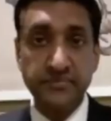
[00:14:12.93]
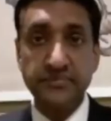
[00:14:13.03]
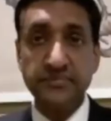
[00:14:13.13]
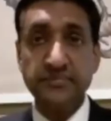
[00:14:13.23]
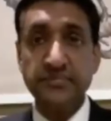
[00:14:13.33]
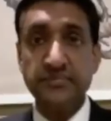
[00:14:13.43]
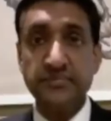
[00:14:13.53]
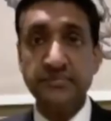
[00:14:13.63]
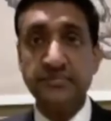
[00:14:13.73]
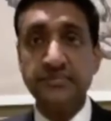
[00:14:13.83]

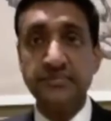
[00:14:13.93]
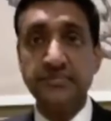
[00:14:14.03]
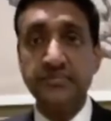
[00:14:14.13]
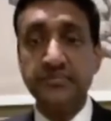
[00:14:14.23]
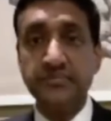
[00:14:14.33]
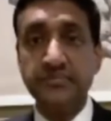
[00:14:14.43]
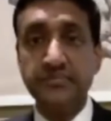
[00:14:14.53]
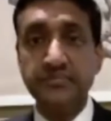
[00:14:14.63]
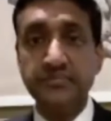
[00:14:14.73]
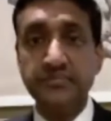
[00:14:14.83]

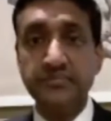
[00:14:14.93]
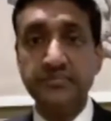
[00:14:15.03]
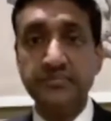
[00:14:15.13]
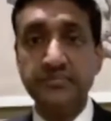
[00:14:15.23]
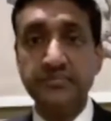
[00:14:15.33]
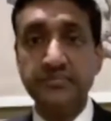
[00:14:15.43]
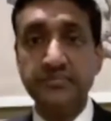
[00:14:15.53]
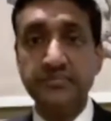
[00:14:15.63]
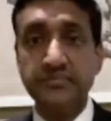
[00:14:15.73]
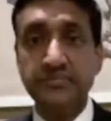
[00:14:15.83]

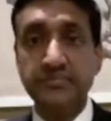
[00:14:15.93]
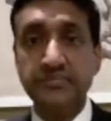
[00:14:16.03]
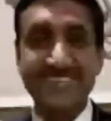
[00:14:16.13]
(not speaking)